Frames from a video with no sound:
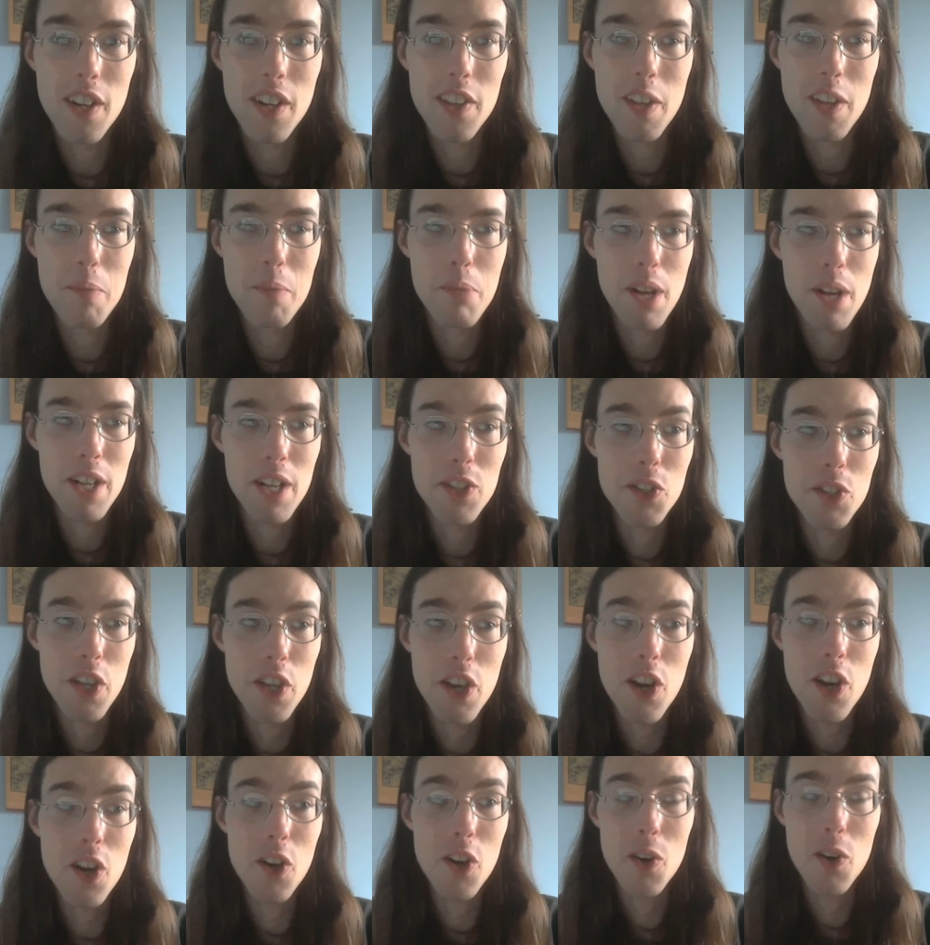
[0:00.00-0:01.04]
They'd probably say,
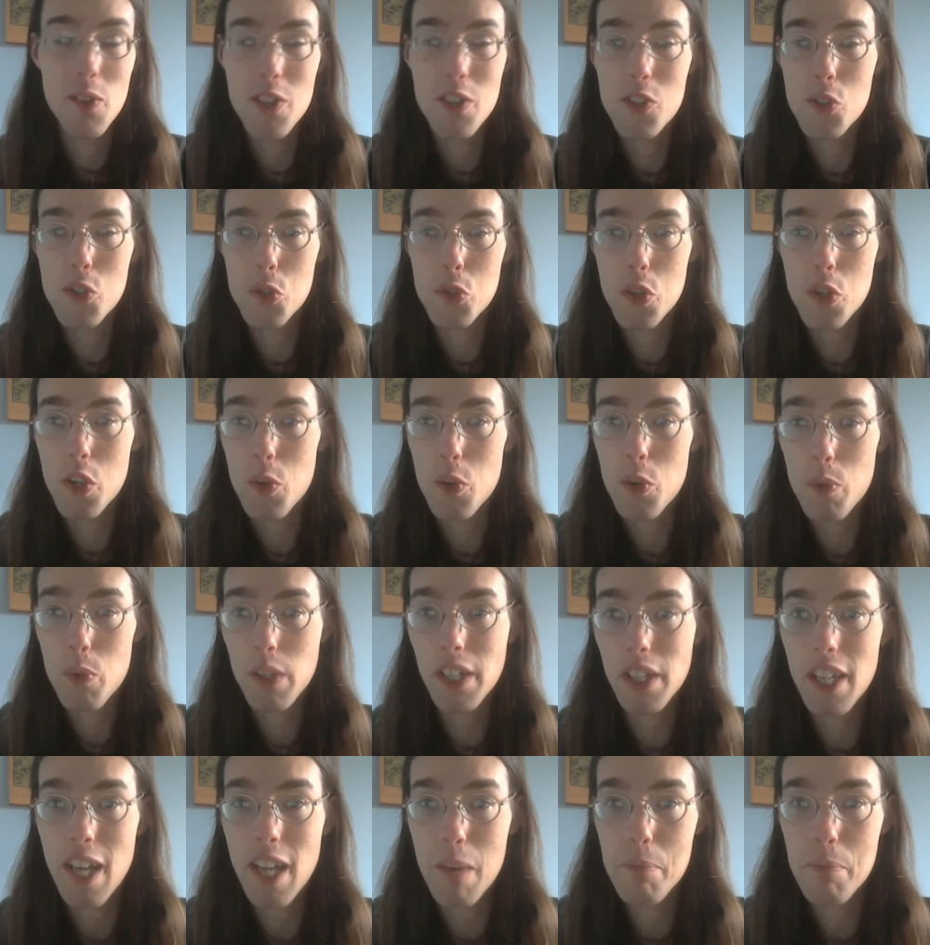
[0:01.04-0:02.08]
uh-oh, this is going to
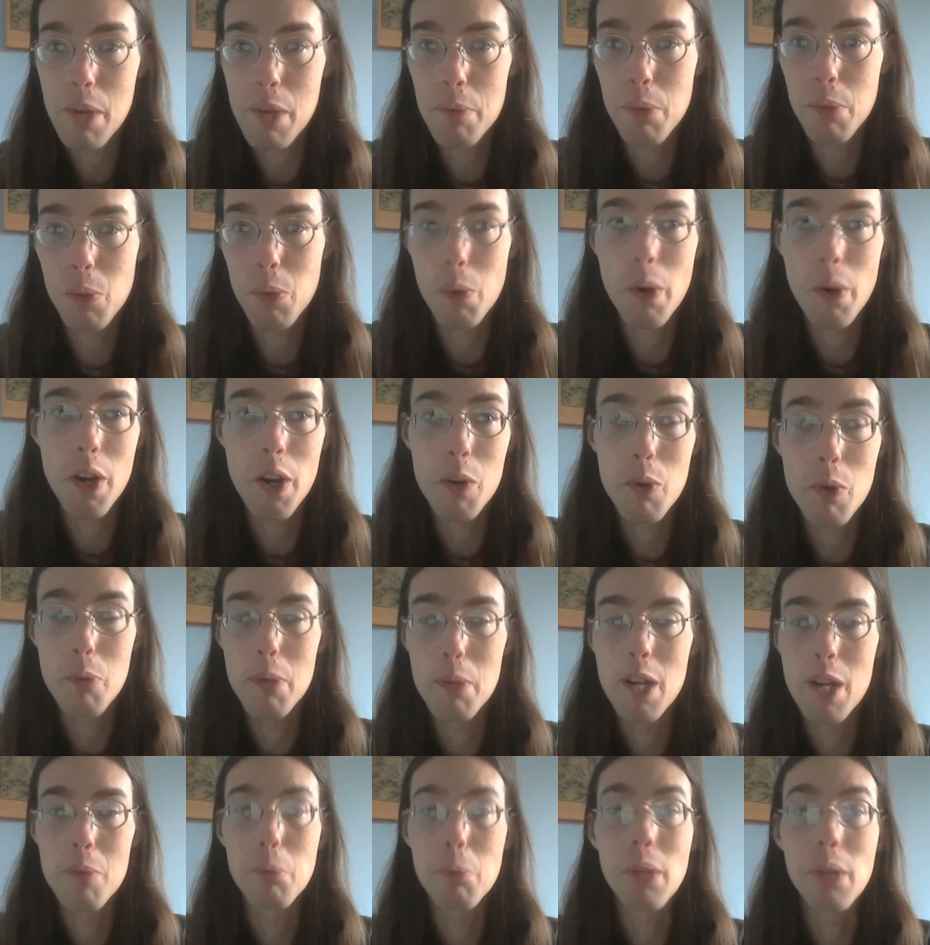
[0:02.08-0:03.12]
really get people worried. We'd
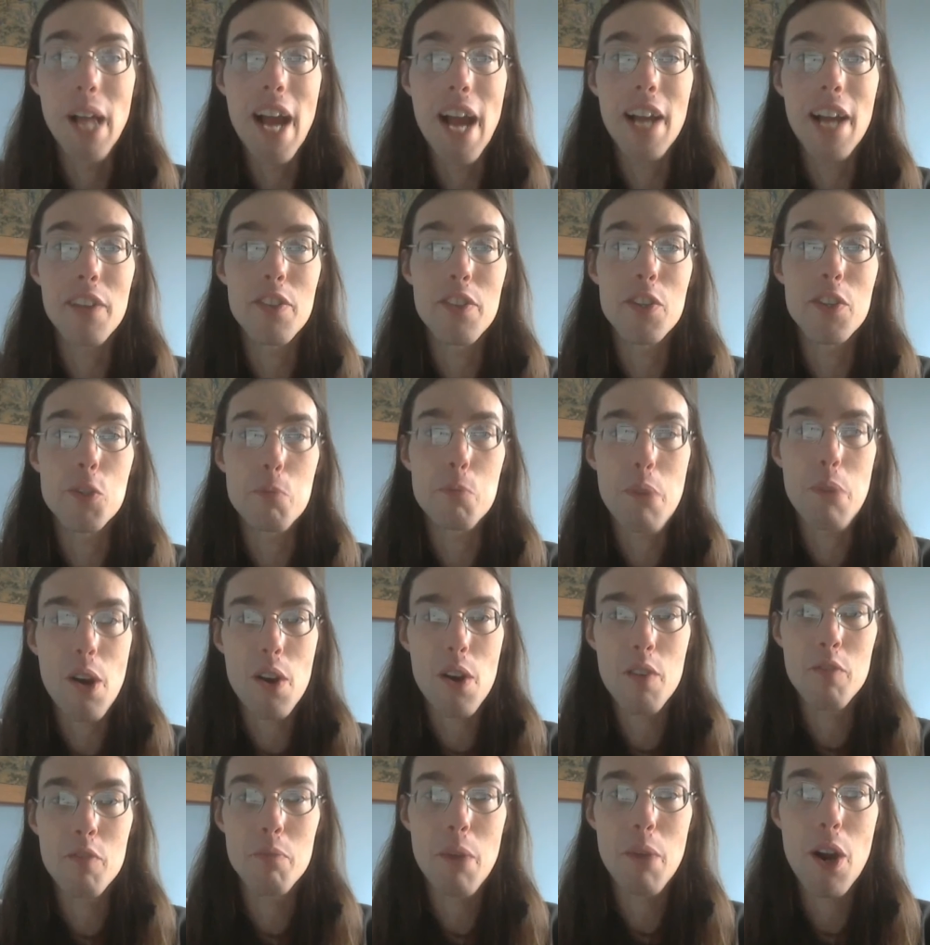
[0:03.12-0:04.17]
better black this
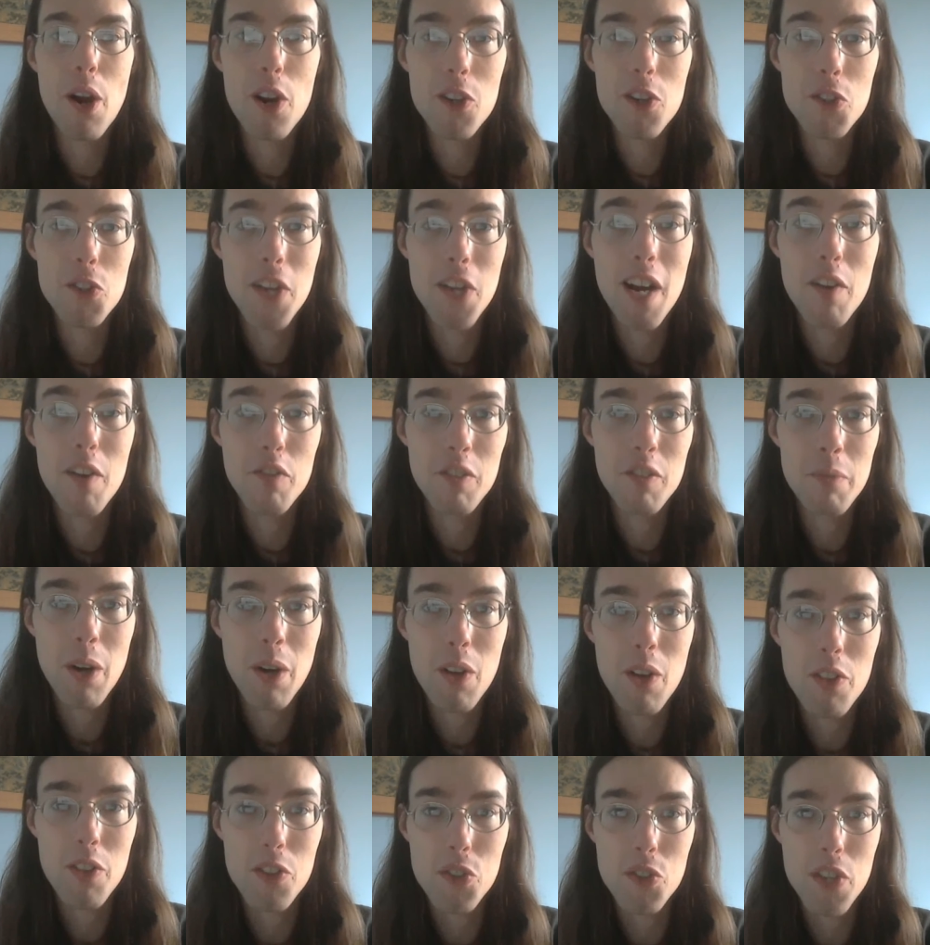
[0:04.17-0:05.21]
part of Mars out from
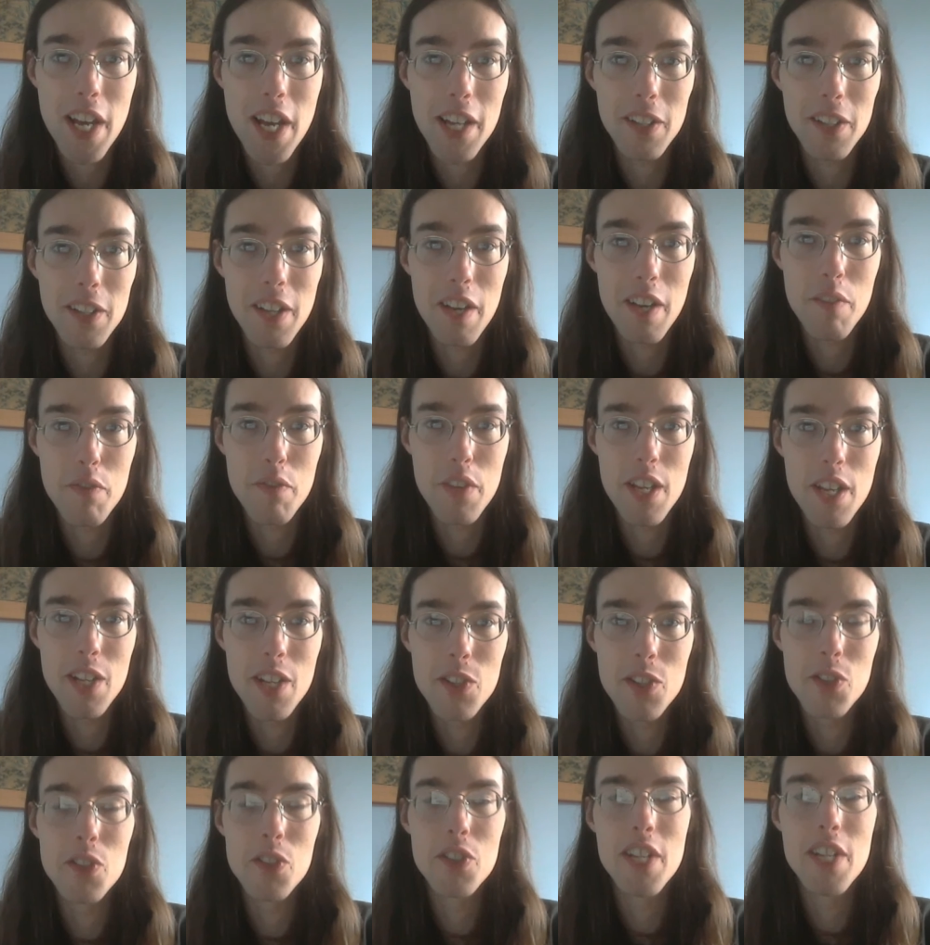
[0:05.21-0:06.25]
all the satellite
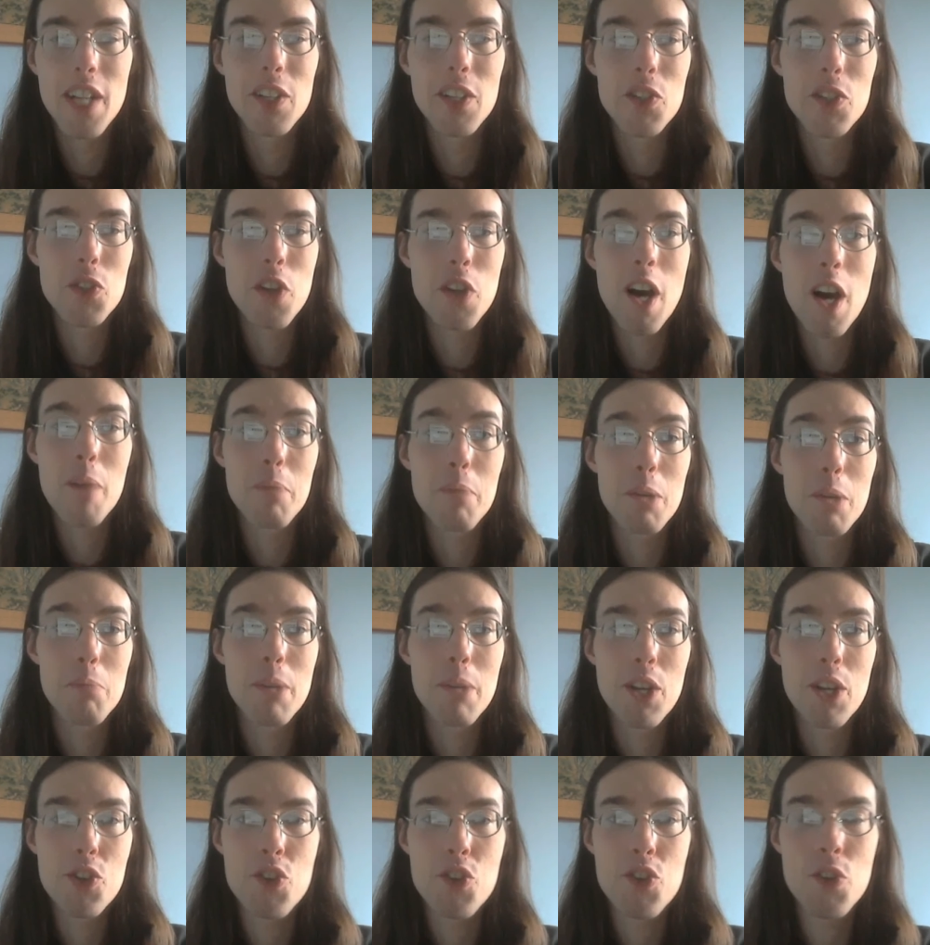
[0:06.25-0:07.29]
feeds and telescopic
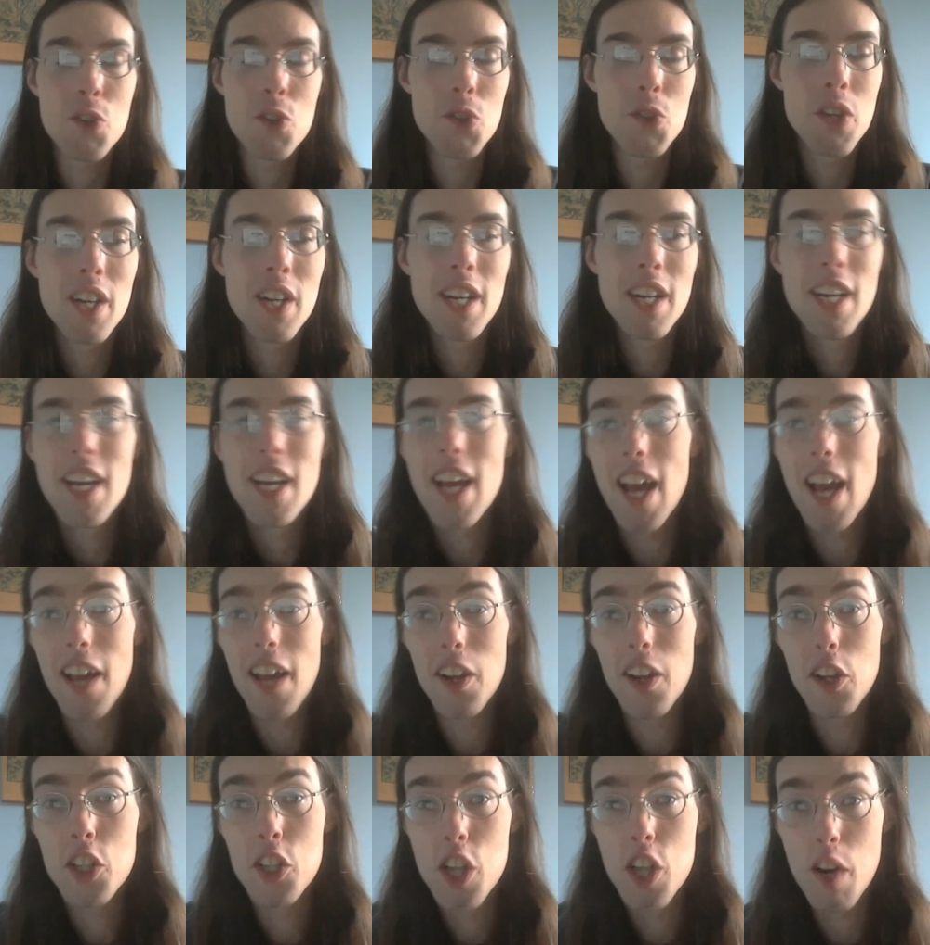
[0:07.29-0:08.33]
pictures and
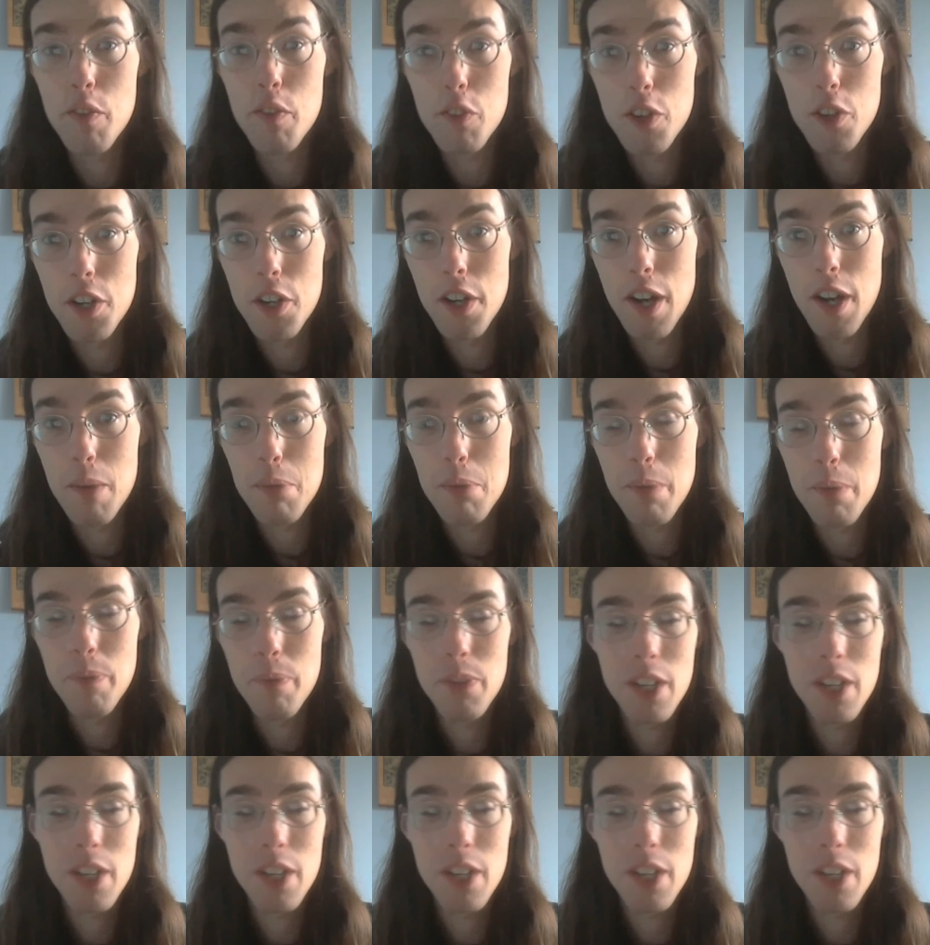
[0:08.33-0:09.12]
cover it up.